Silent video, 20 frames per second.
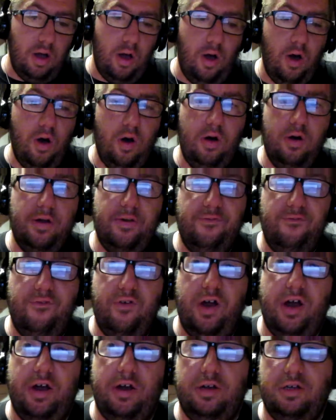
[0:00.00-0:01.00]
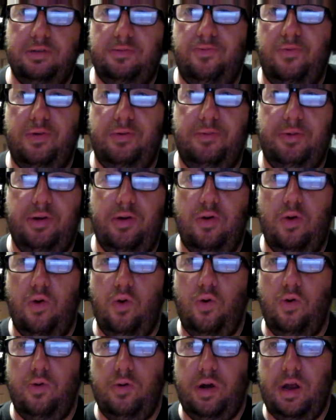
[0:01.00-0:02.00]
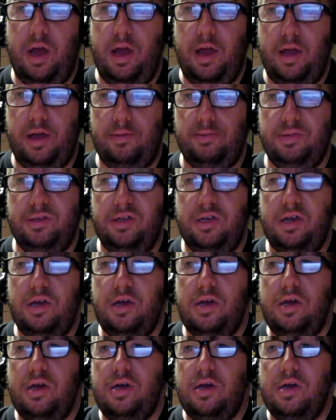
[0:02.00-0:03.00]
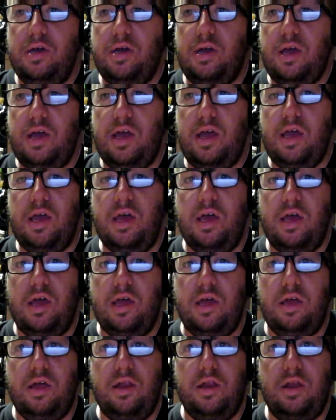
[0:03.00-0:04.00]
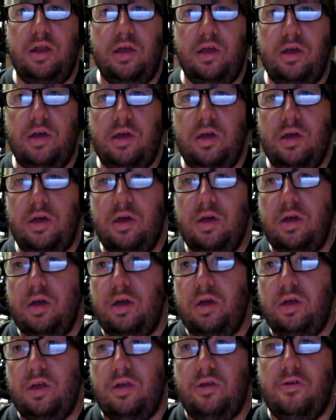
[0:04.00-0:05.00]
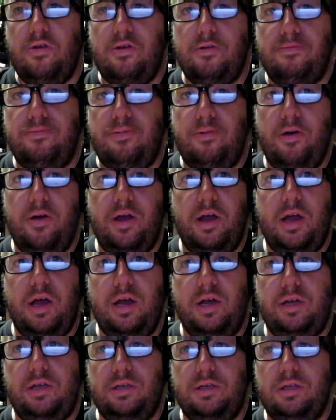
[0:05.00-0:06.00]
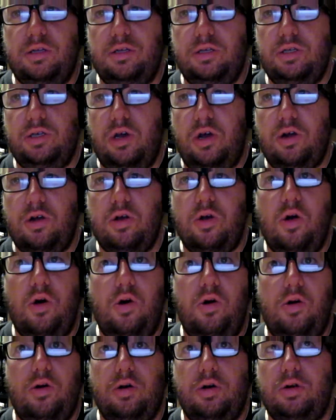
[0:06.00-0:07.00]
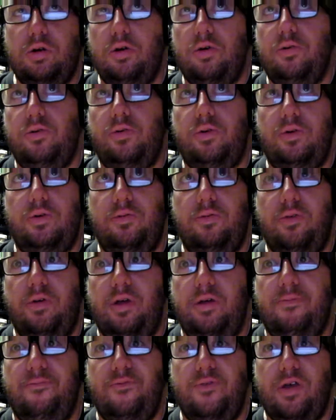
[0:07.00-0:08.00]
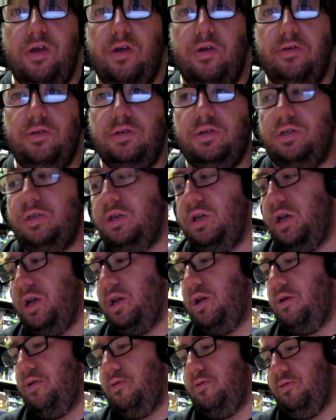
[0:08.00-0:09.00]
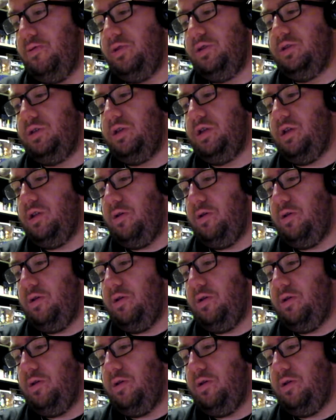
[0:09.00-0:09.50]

all the fighters from the old games and you could play as Chicago if we use cheat codes.